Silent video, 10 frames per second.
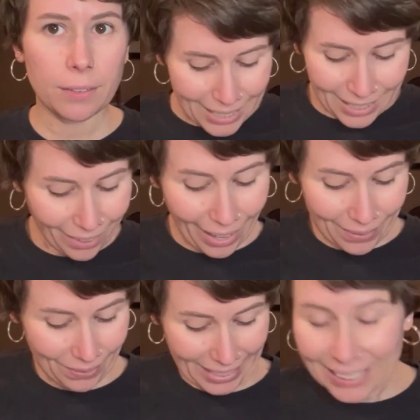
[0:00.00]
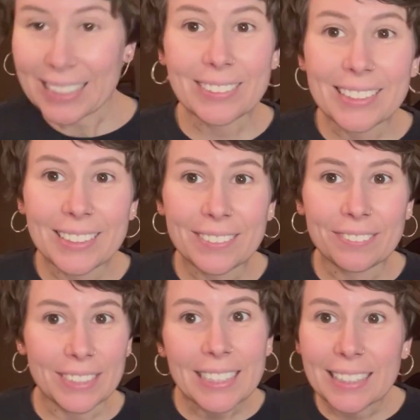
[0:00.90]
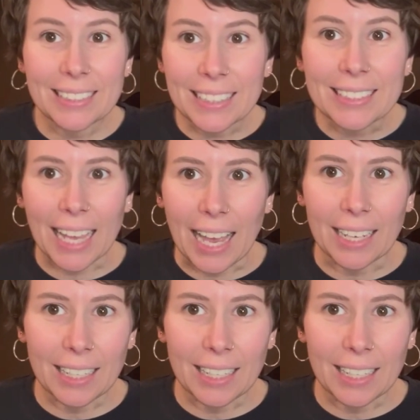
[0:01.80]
So I might have to do the freaking zigzag.